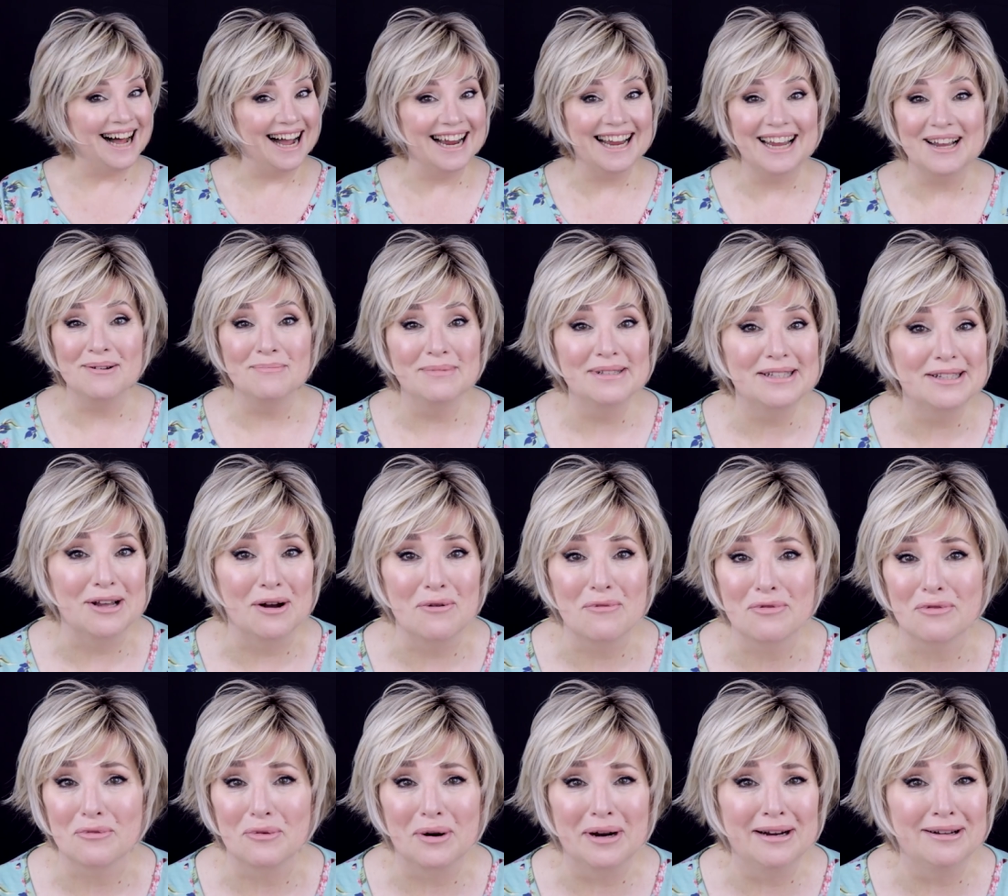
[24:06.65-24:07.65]
I am so
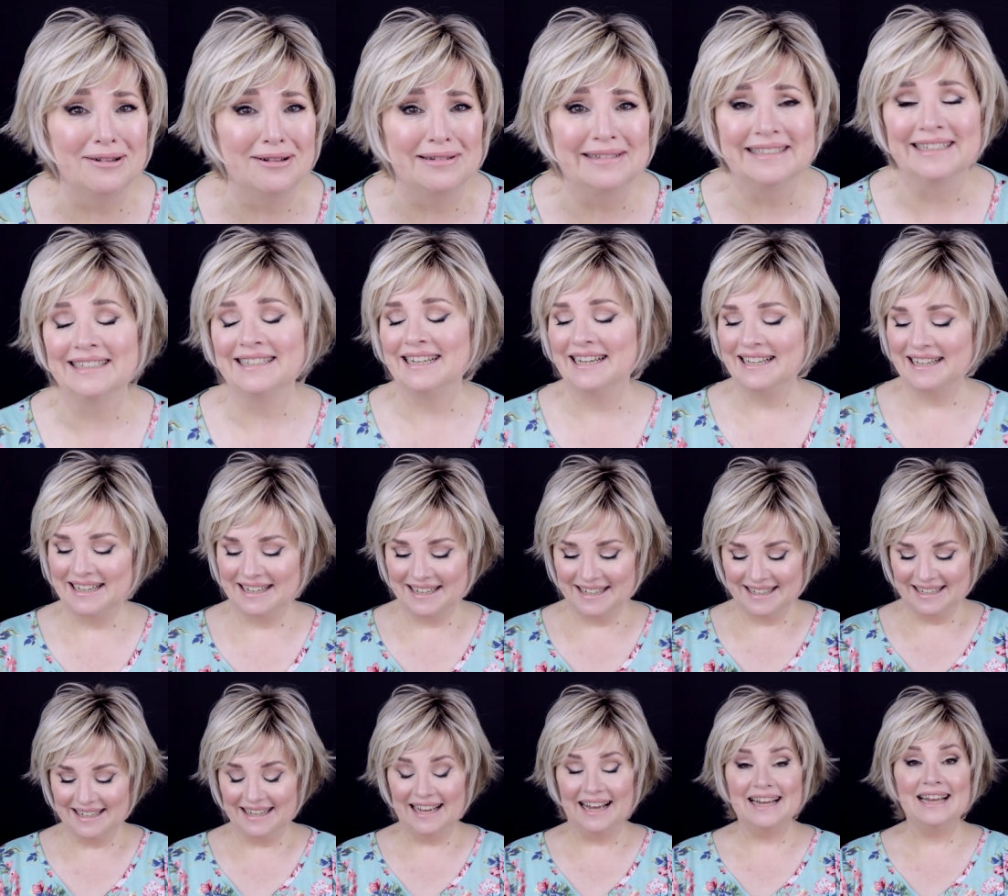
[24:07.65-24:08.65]
thrilled.
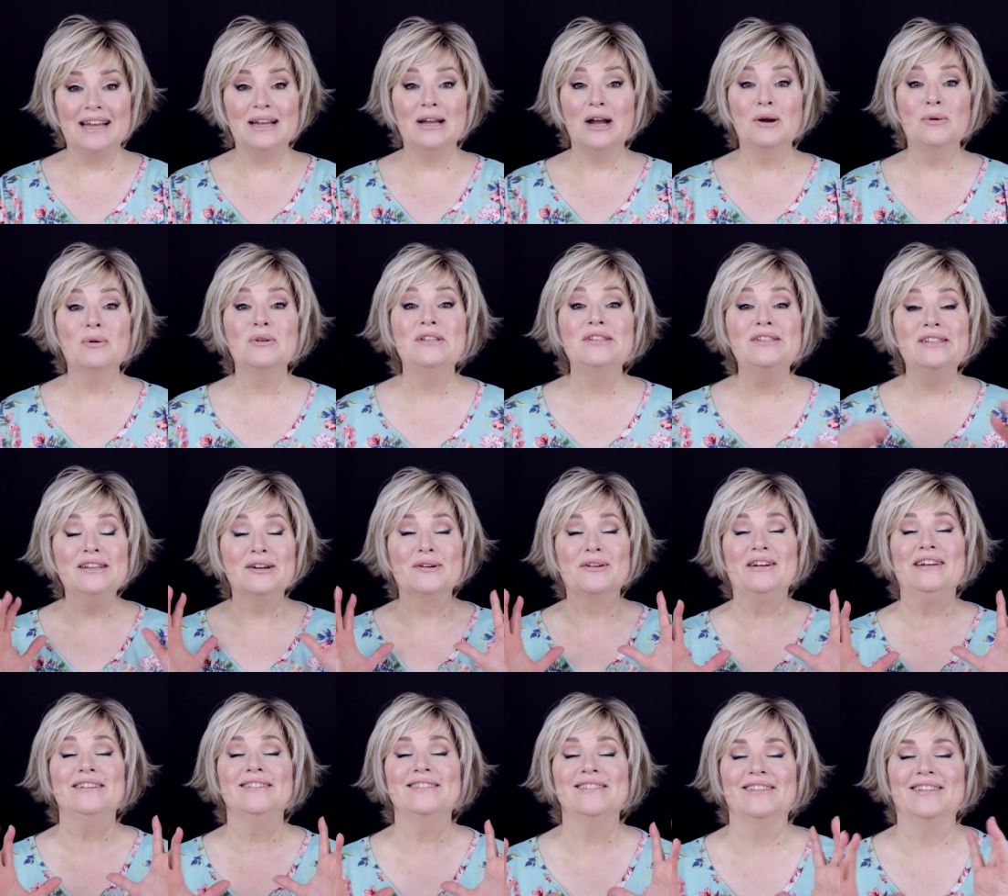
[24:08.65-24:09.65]
I
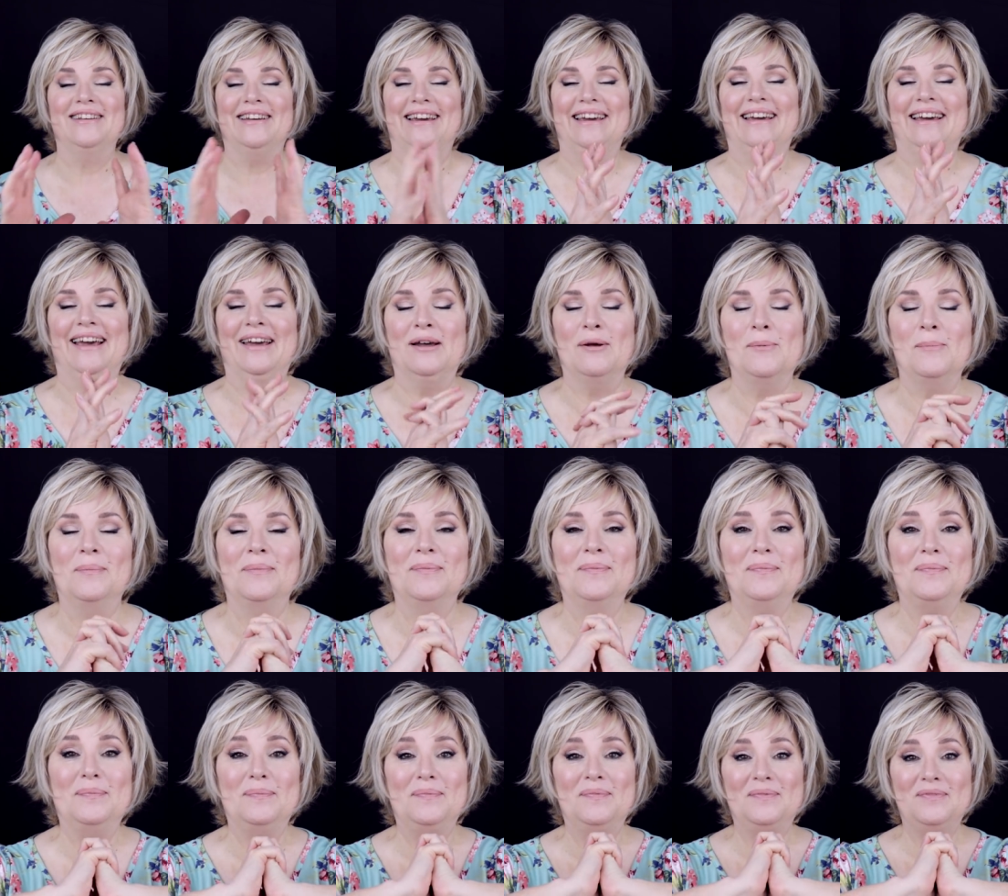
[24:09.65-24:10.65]
seriously
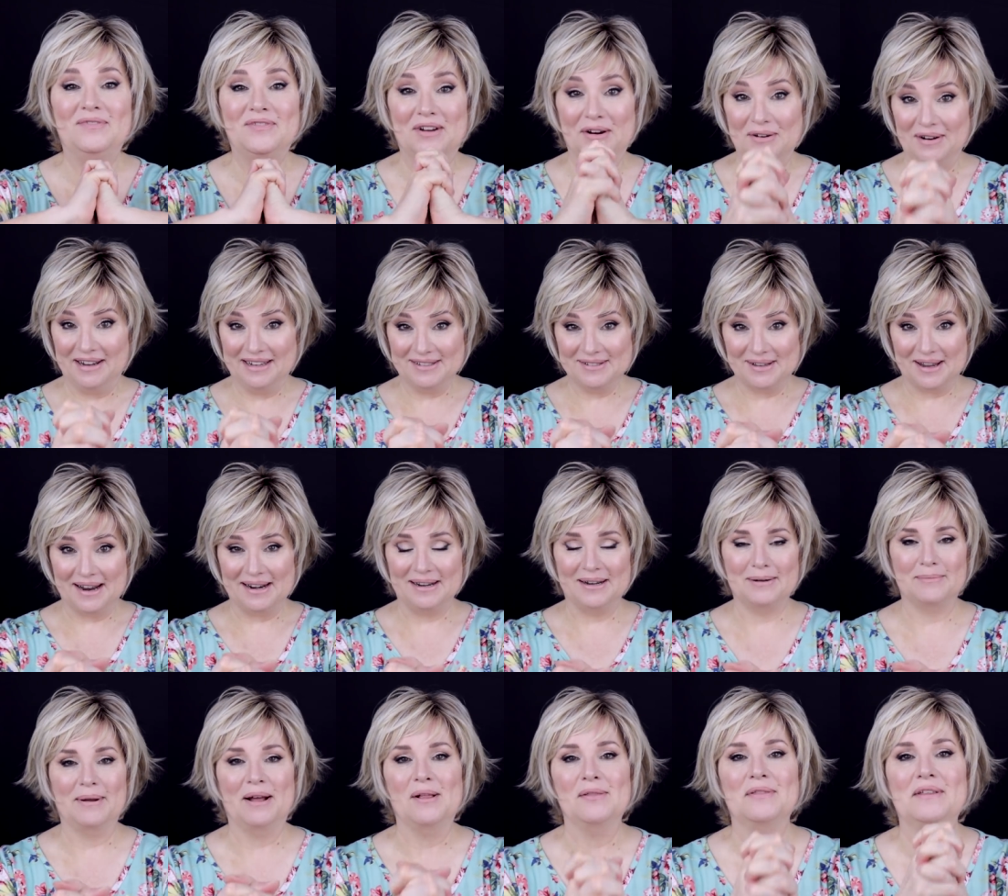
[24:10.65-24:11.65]
am very
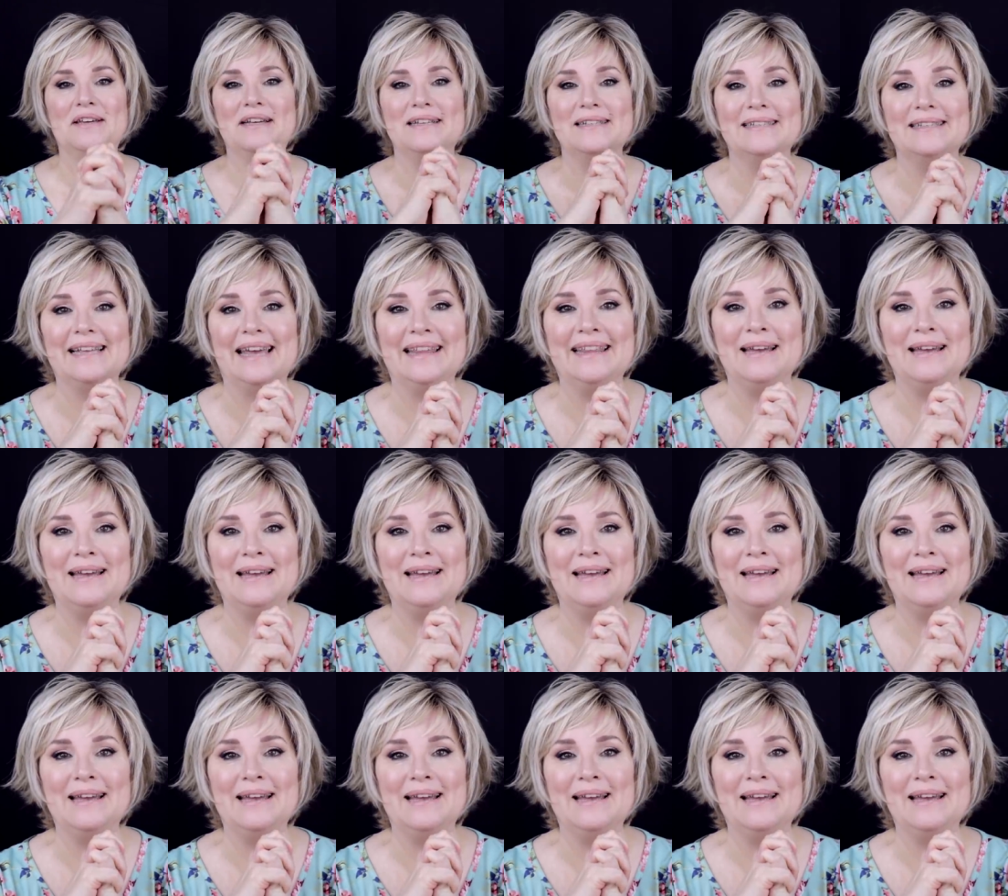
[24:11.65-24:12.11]
excited about these.